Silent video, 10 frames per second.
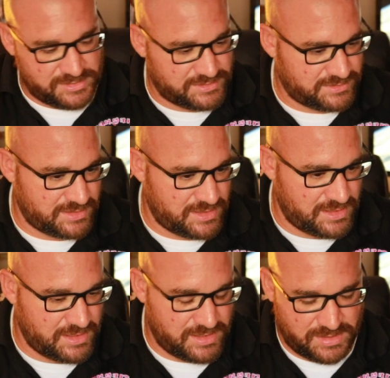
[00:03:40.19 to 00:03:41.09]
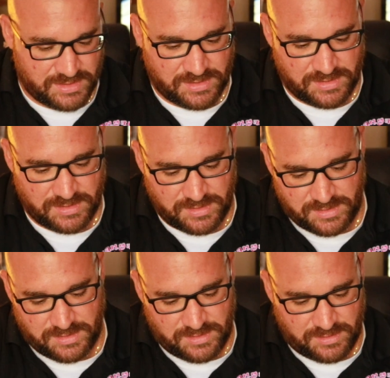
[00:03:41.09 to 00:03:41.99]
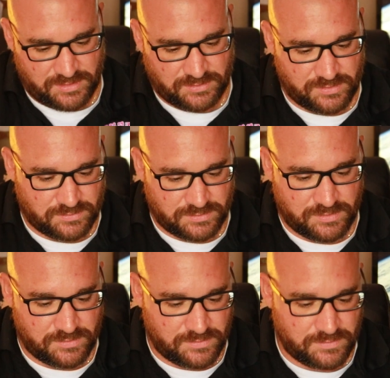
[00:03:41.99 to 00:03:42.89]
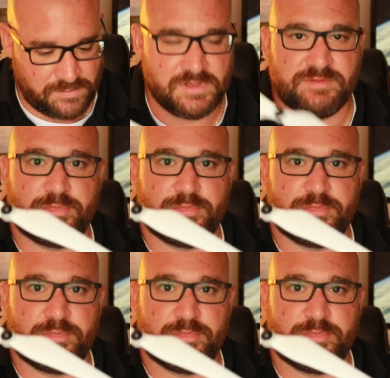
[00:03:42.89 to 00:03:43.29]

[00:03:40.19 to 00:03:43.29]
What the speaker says: me see, these